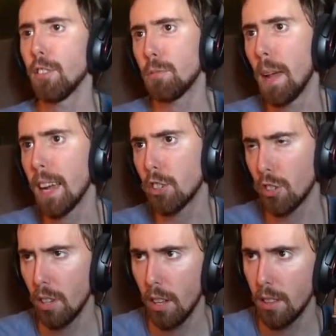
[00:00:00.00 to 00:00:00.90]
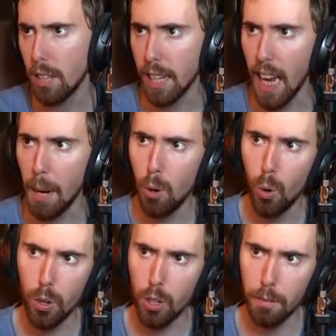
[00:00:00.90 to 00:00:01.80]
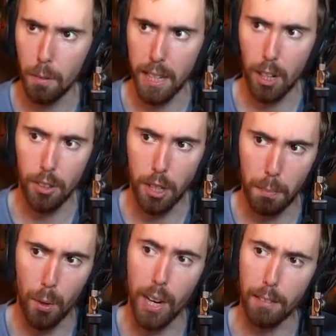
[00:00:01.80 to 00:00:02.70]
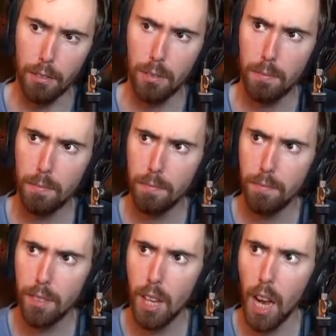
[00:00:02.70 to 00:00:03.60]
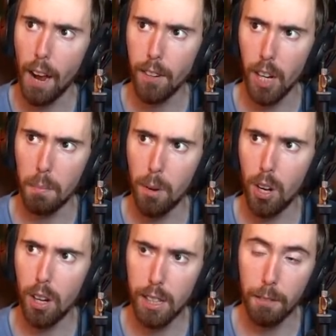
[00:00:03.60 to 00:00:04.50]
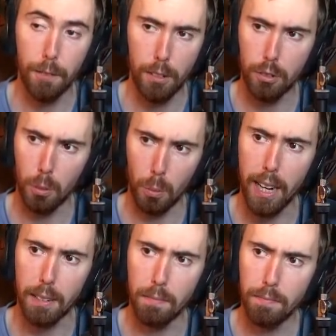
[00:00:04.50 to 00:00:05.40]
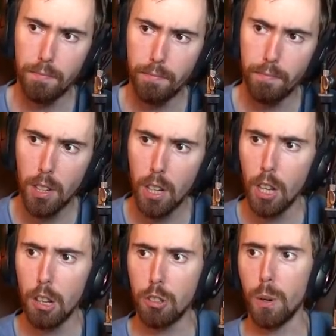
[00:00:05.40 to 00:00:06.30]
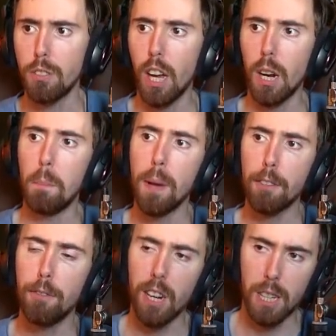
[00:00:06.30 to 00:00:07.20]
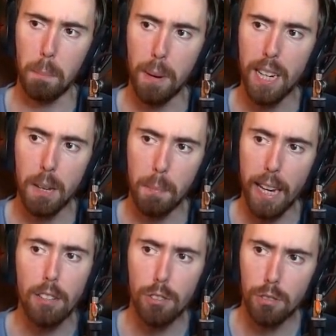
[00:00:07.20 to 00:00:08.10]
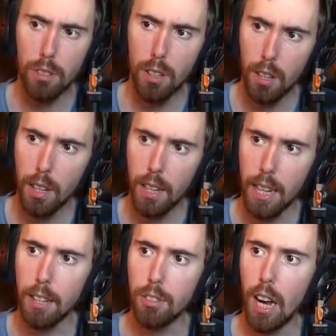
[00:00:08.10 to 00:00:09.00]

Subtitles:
Mage, the Camel-Hoarder from the Guild the Depraved. I've got a Mog that fits the raid. So he's got a big fucking beating mace. He's